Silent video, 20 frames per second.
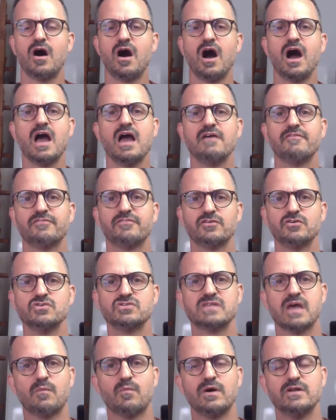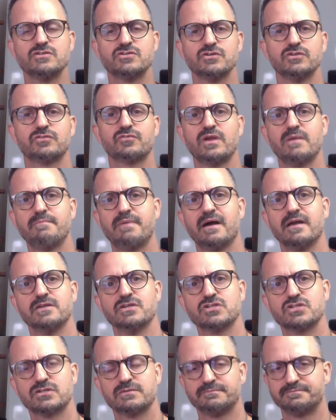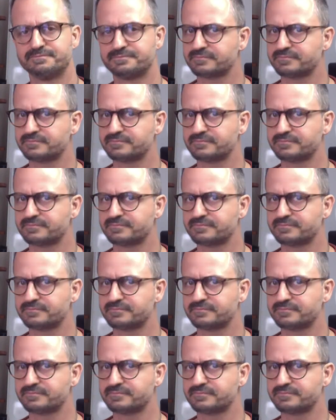I've used that 1, 2, 3 punch.